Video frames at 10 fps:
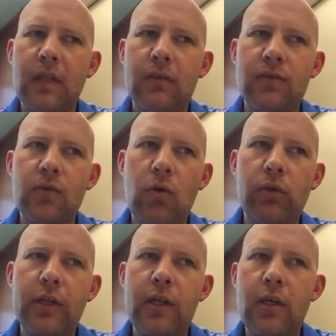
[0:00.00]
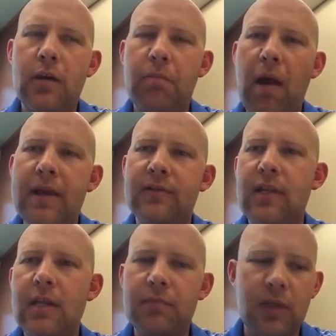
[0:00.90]
solely comprise
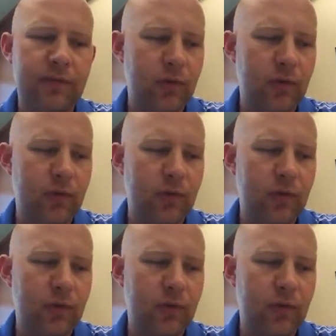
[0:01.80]
teams of